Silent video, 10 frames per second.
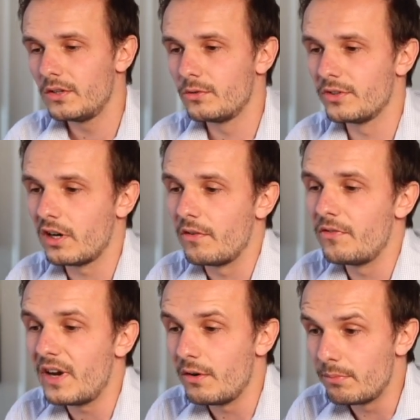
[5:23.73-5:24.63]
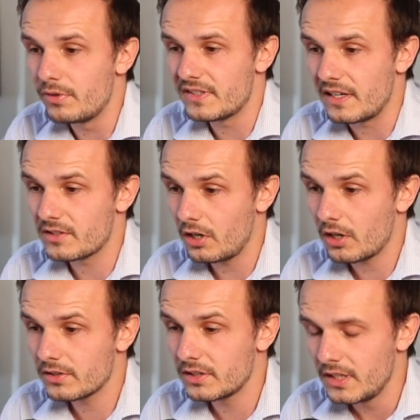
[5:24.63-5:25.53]
those are very precise
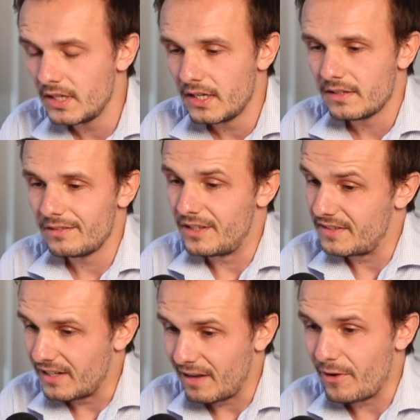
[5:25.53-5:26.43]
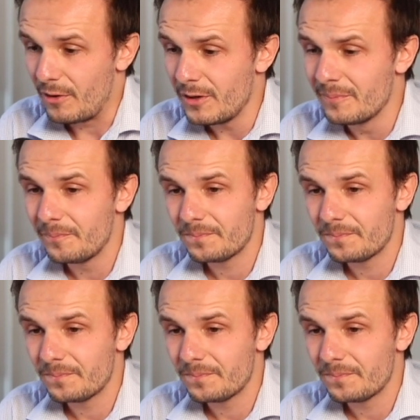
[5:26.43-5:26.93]
clocks, they still have error.